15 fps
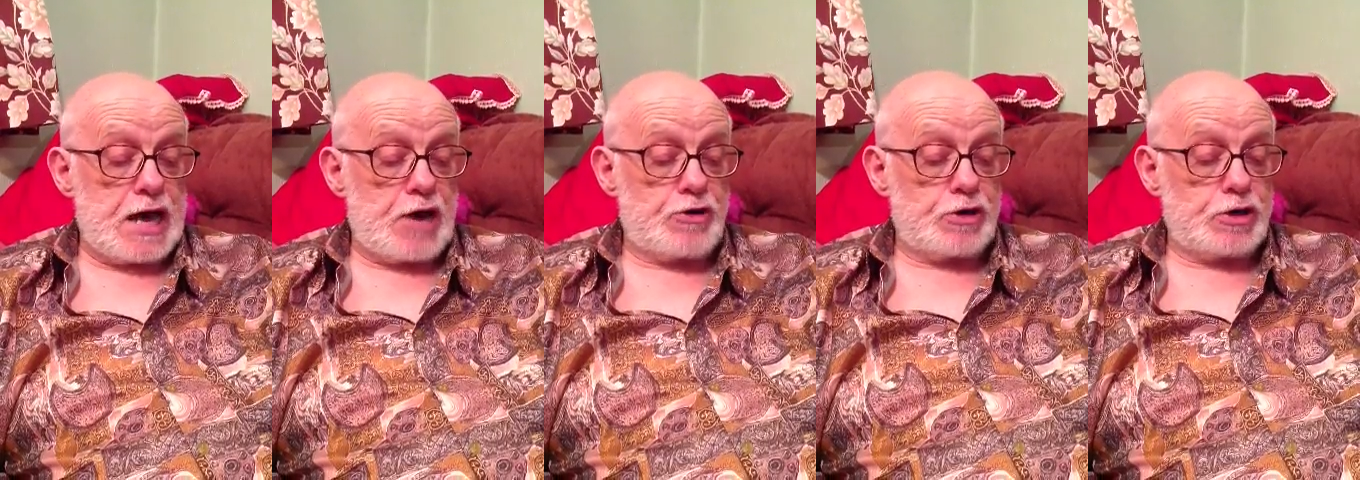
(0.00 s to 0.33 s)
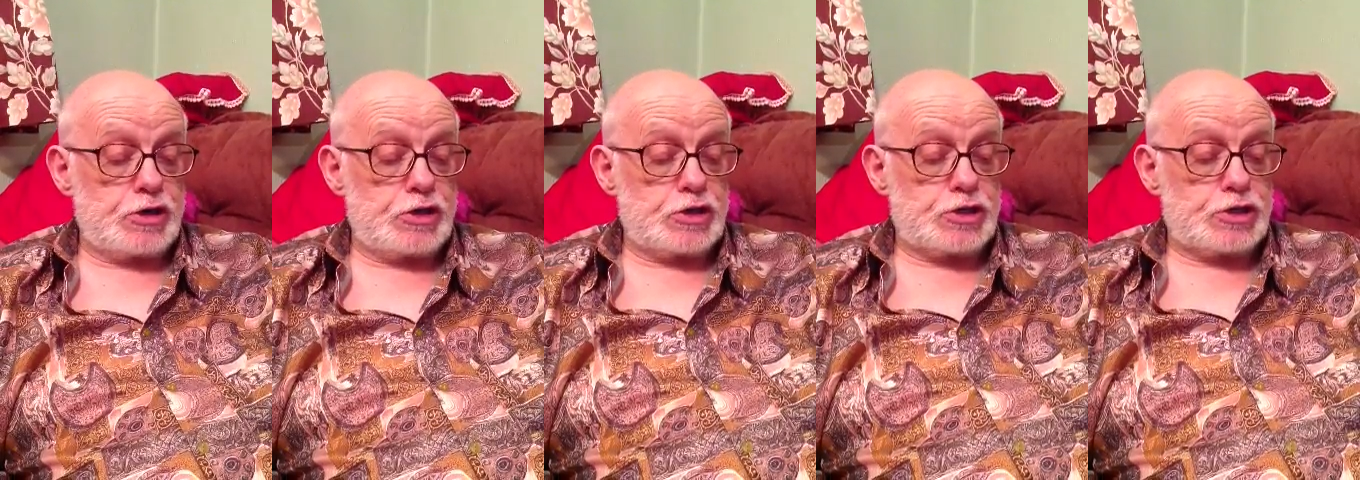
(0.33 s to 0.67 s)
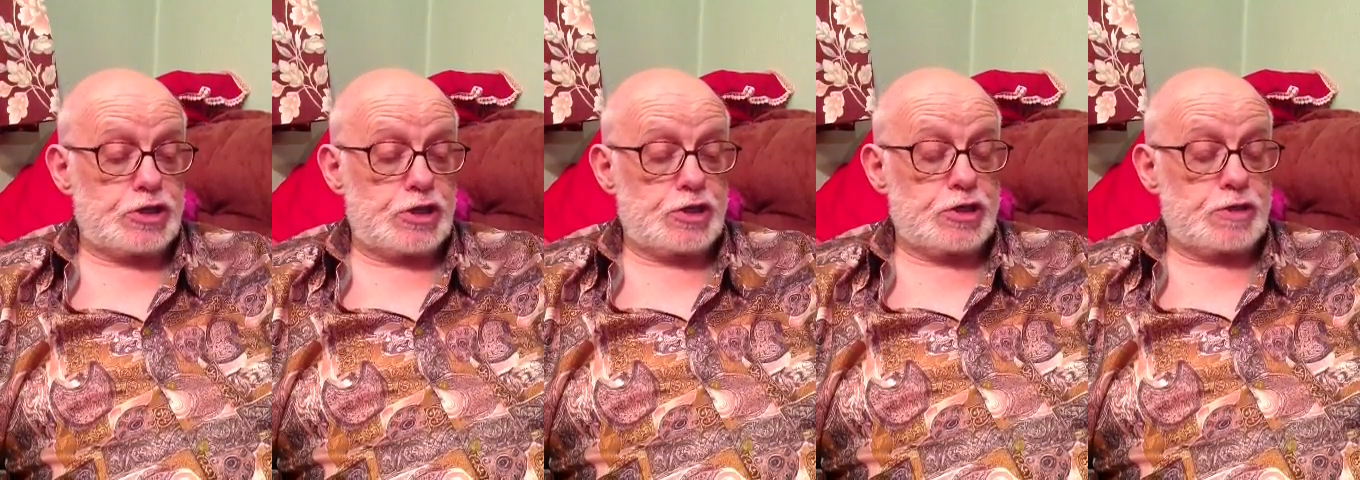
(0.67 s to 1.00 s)
arrogant
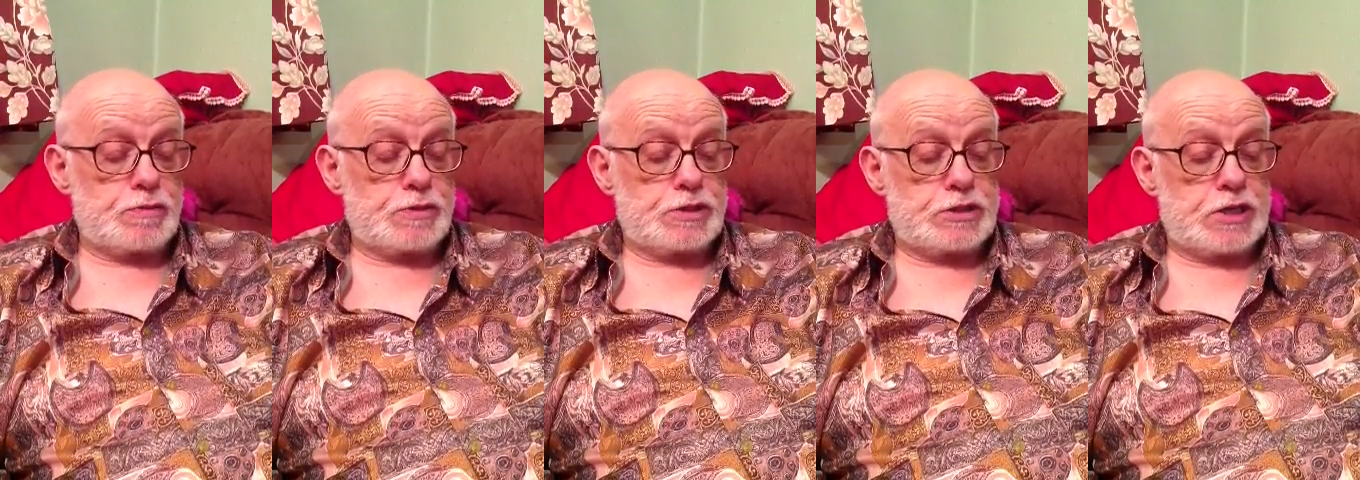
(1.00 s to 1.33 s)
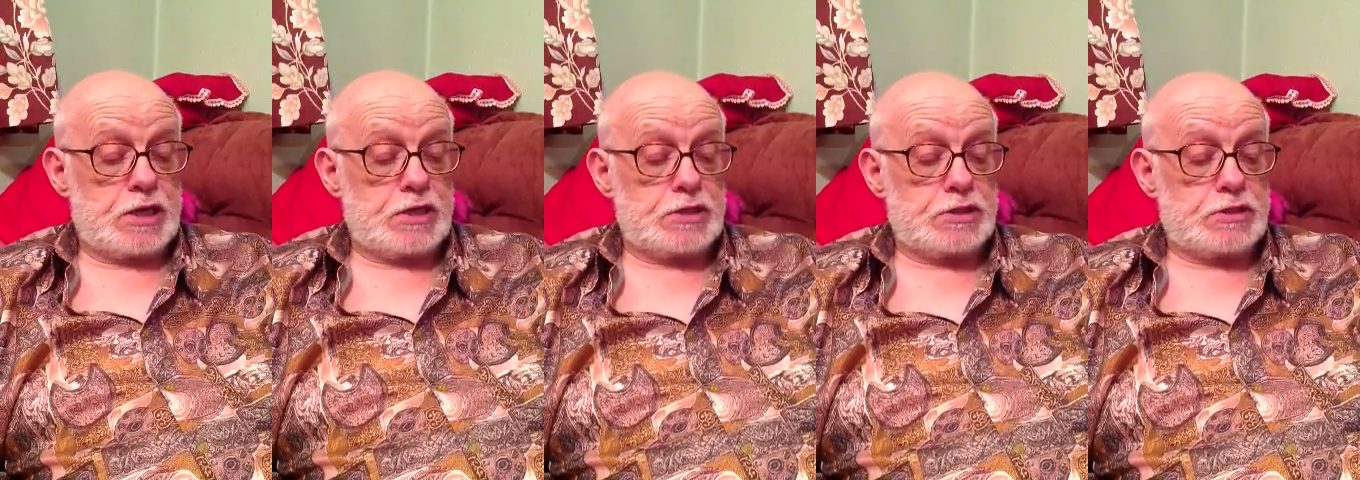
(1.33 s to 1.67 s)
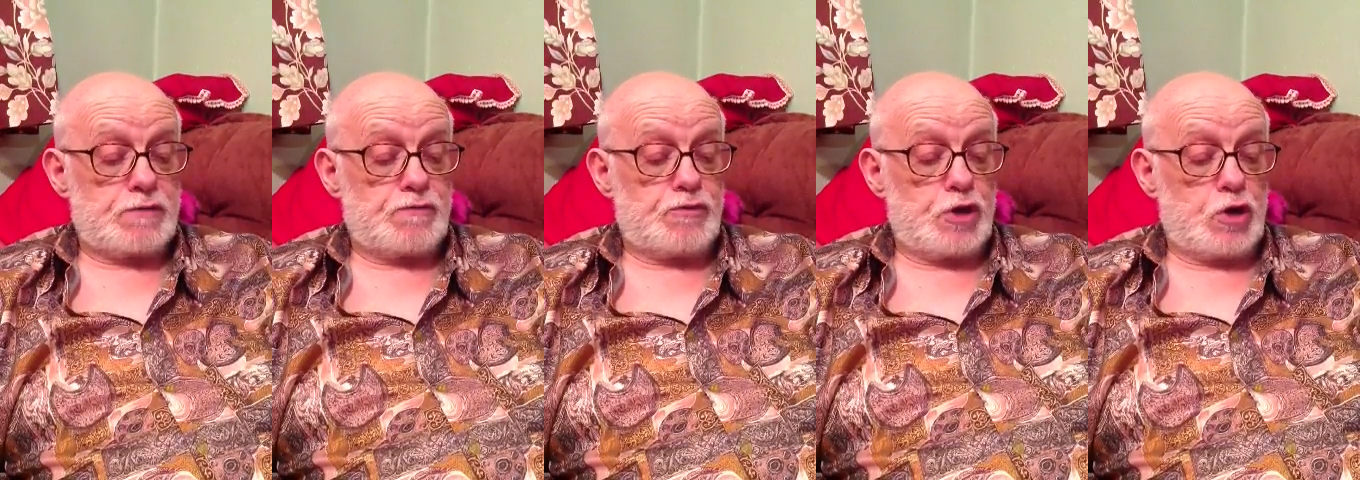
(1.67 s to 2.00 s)
circumstance
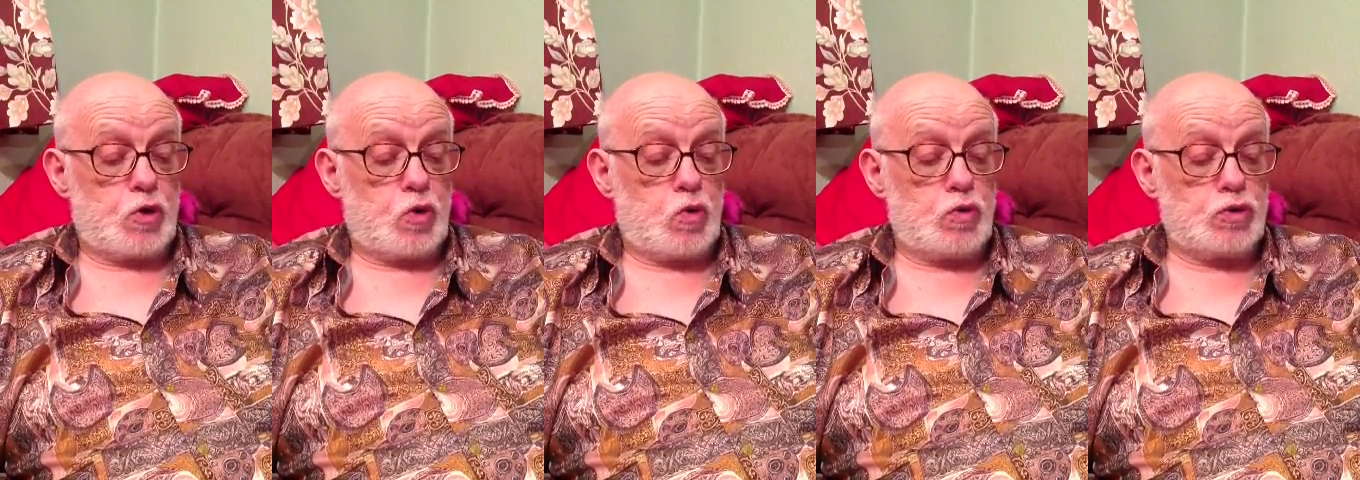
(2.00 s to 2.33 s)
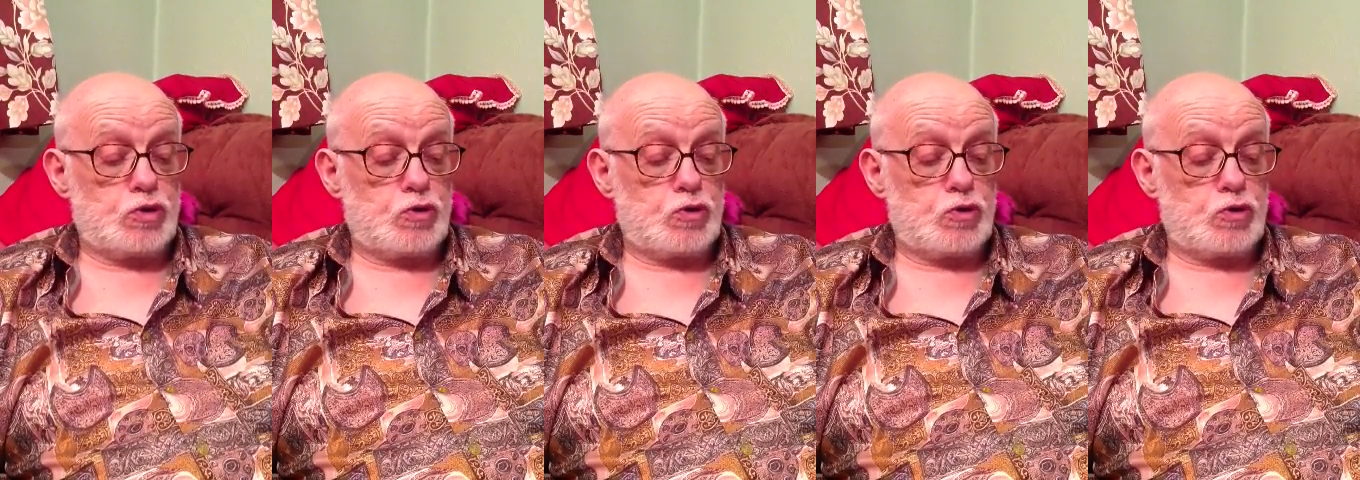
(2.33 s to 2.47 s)
of those